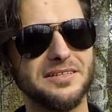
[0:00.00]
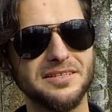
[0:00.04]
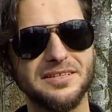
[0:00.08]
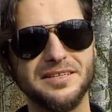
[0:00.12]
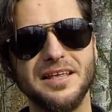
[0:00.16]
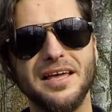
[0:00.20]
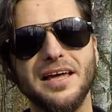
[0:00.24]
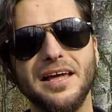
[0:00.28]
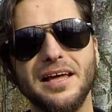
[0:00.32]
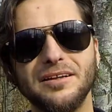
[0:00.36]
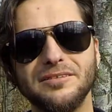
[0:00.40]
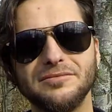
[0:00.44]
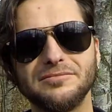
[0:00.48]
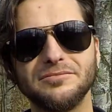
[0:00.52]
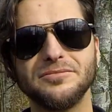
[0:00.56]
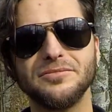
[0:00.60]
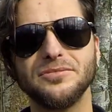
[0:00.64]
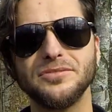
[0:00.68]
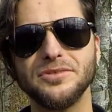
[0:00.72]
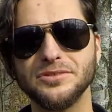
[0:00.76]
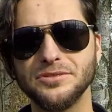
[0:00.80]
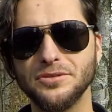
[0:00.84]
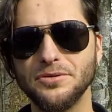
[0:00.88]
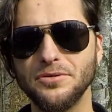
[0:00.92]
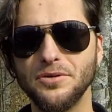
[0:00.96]
That
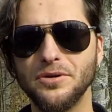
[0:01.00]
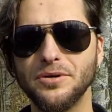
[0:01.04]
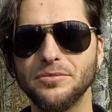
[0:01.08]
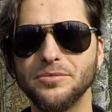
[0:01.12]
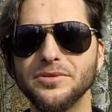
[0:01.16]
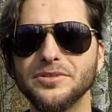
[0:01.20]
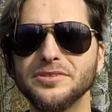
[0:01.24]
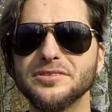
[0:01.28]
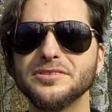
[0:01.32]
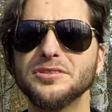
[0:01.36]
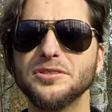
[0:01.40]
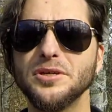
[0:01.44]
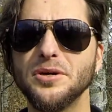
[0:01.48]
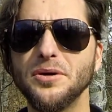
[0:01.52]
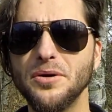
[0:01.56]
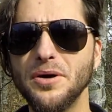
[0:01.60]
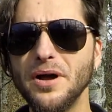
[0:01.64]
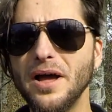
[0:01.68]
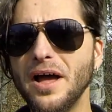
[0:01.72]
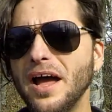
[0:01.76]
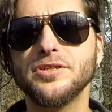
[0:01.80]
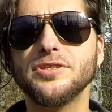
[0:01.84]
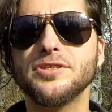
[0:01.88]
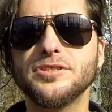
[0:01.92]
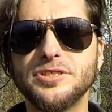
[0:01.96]
was horrible. So
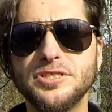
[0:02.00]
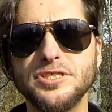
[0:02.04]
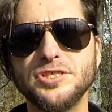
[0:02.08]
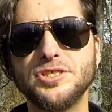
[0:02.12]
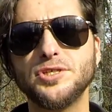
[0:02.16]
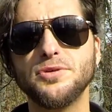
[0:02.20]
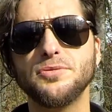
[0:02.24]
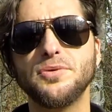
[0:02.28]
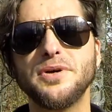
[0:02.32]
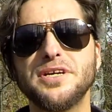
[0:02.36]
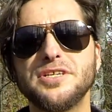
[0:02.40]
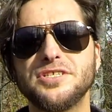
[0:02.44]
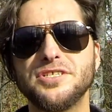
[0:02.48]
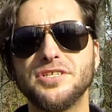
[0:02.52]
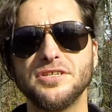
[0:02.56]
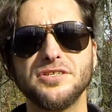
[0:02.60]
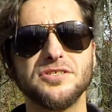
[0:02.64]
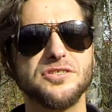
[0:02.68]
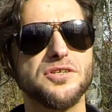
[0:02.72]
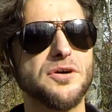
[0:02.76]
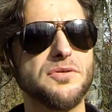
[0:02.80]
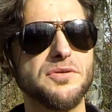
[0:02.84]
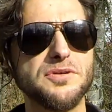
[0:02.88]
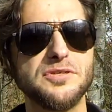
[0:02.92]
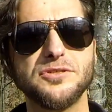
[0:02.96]
your situation is
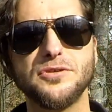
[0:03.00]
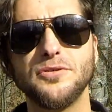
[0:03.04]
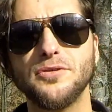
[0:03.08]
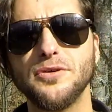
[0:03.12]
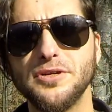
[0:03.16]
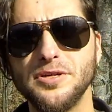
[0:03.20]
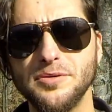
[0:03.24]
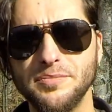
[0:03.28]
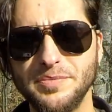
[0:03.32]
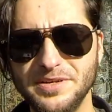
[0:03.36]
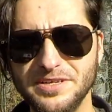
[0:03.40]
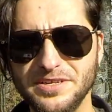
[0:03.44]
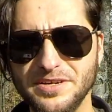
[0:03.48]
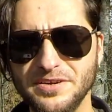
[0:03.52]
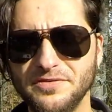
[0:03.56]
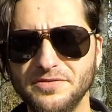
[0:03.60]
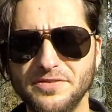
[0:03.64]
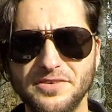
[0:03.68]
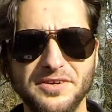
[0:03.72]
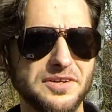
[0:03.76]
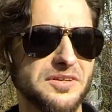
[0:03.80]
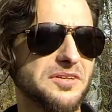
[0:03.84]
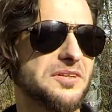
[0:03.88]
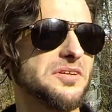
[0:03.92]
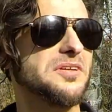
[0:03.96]
always going to be
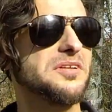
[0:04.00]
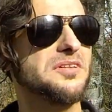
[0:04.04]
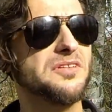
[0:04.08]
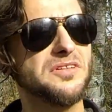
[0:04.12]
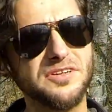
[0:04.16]
different.